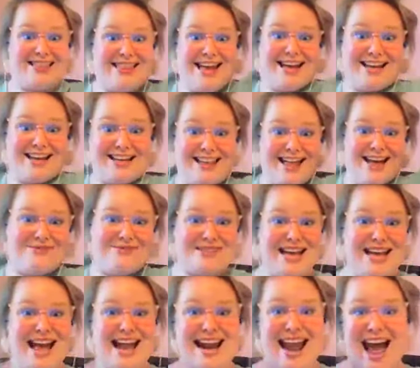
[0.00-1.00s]
the clubs
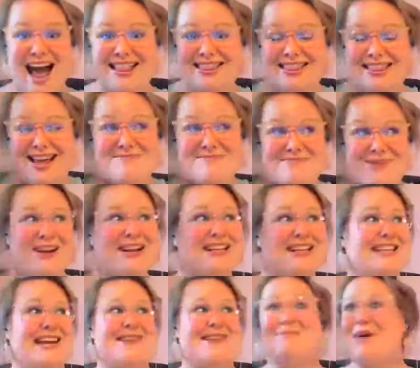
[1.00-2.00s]
and at the
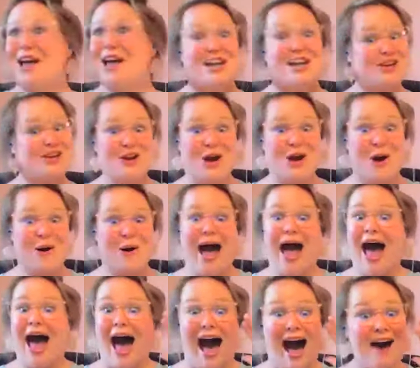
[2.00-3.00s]
parties and
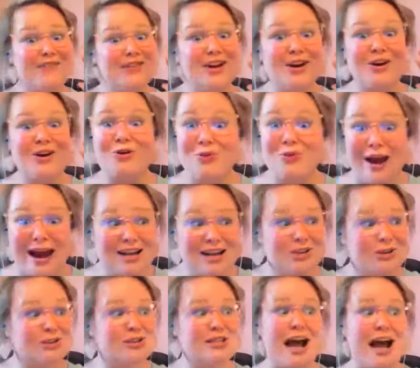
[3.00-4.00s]
having a grand
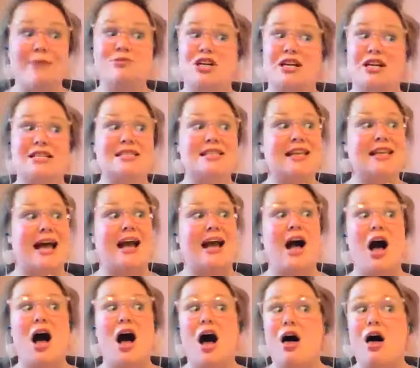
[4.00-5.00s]
old time just like
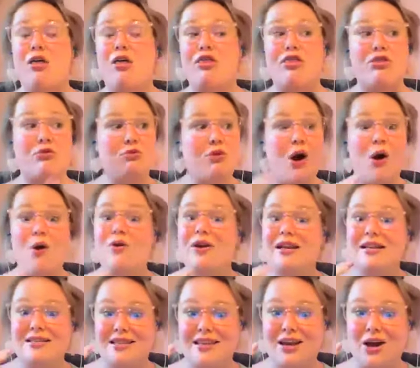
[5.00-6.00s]
thrown
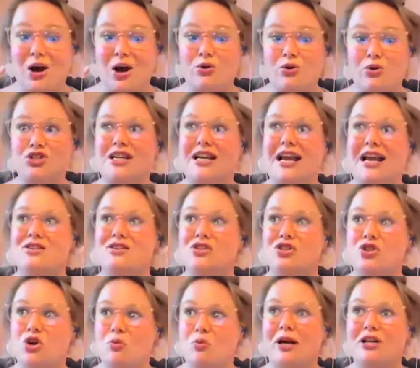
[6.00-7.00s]
into the ocean, and
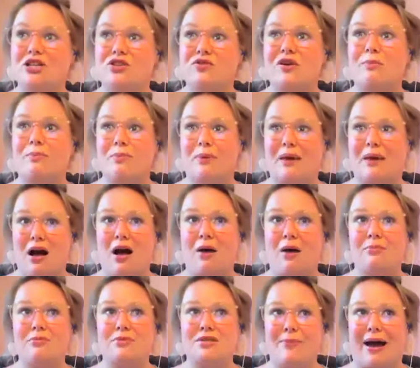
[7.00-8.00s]
so much of it
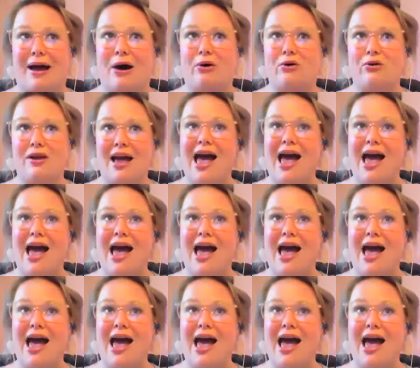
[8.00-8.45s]
becomes about